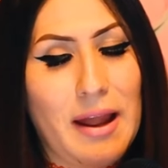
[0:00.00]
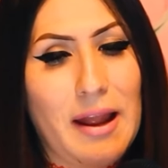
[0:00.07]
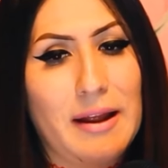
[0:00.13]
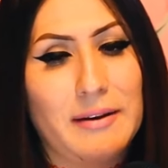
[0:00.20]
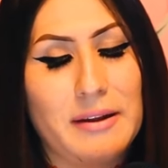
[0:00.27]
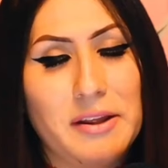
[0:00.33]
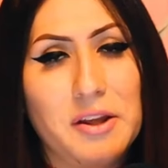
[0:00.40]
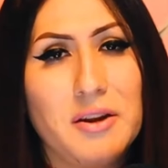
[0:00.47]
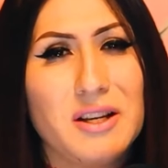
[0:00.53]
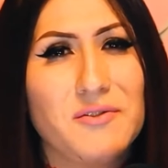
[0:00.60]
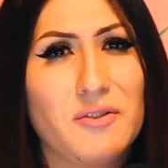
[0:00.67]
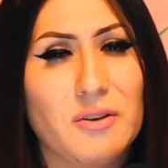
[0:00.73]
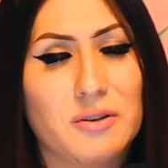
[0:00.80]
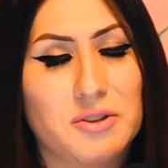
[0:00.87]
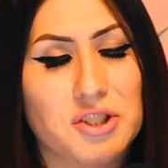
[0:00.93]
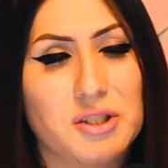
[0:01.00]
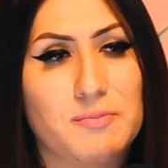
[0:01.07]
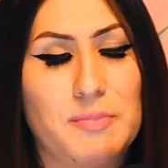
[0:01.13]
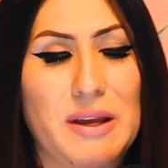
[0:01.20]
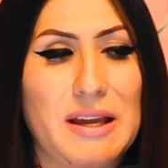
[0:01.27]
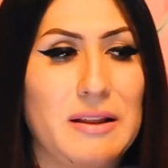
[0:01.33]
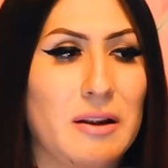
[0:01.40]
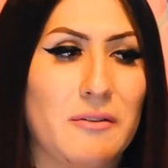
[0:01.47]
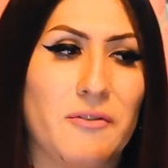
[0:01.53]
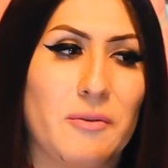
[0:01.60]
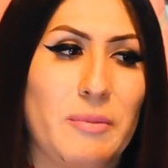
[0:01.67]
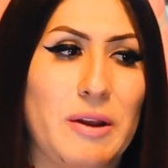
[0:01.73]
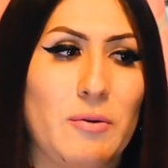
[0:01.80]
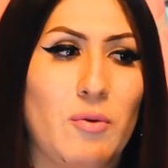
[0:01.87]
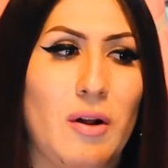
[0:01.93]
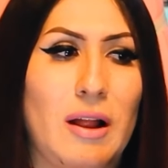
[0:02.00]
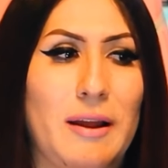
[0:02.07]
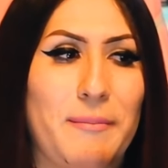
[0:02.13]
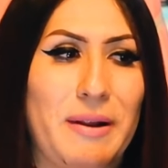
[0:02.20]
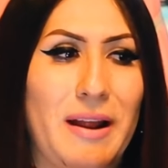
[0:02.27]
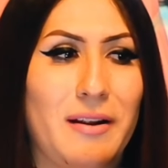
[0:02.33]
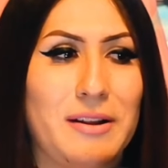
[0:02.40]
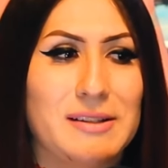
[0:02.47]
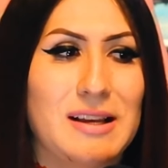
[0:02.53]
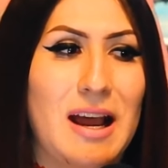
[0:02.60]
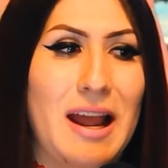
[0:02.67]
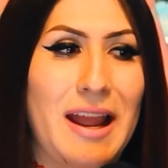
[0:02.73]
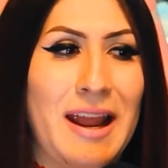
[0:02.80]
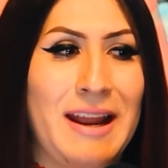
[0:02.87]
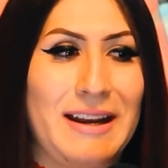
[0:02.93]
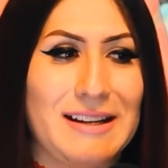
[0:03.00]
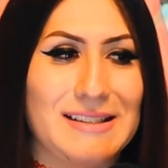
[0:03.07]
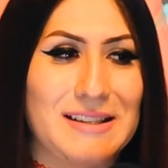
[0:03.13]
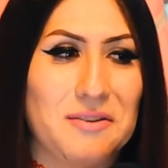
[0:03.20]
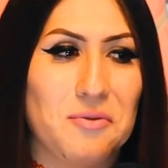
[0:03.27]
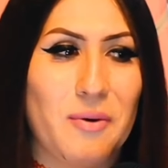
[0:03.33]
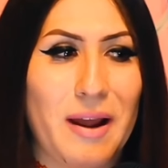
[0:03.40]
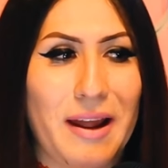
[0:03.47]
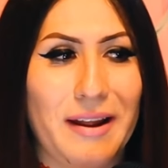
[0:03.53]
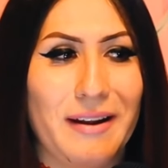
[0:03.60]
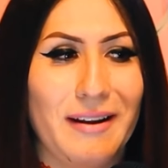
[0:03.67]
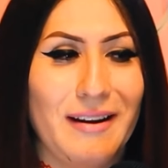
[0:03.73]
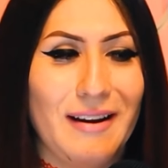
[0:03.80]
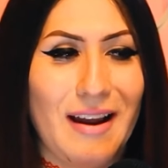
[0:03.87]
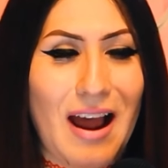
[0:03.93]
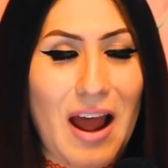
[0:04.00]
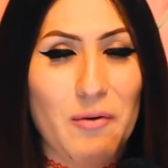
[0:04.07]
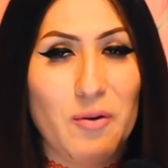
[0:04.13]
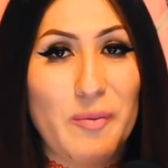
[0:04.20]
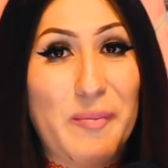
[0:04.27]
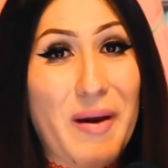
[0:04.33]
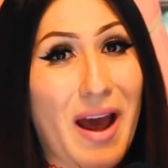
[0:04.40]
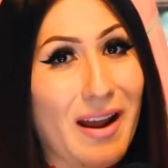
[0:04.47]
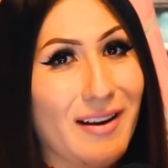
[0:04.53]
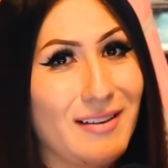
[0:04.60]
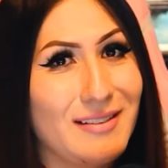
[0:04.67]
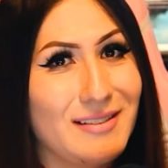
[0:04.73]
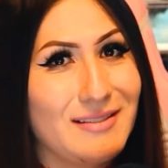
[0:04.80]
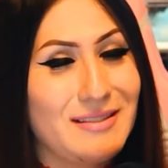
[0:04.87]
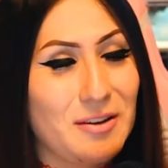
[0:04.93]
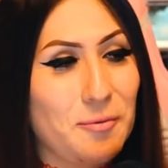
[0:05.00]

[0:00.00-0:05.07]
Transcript: and thank you guys for just being there for me while I've been on this hiatus. In a way, I will be back.